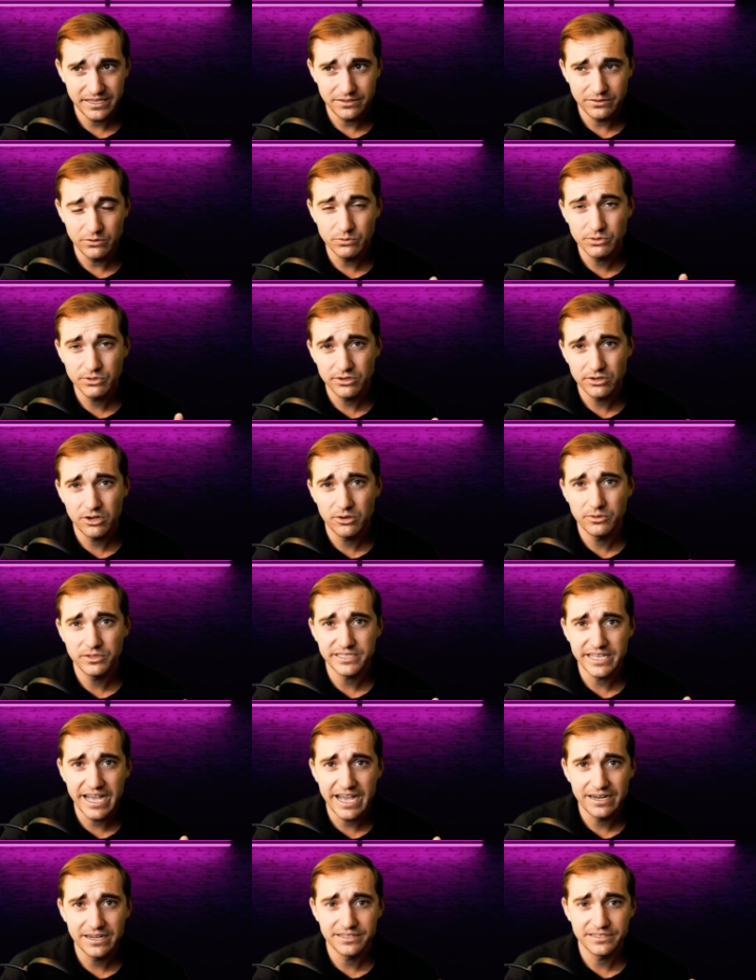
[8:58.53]
you could always
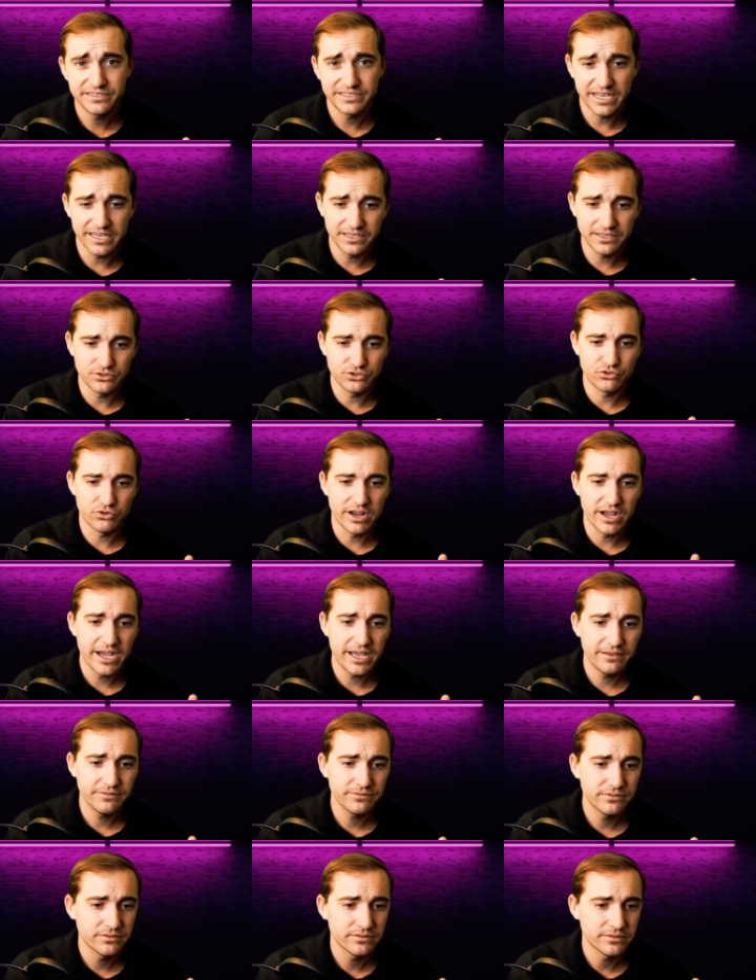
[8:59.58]
add a second
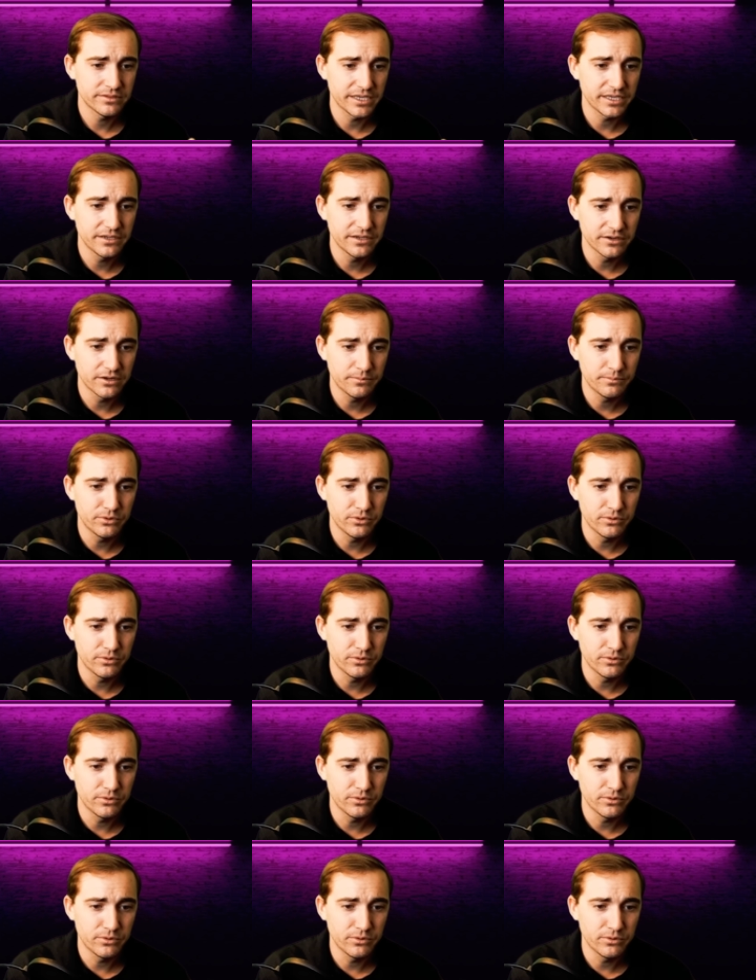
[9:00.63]
drive. Like here, I'll pull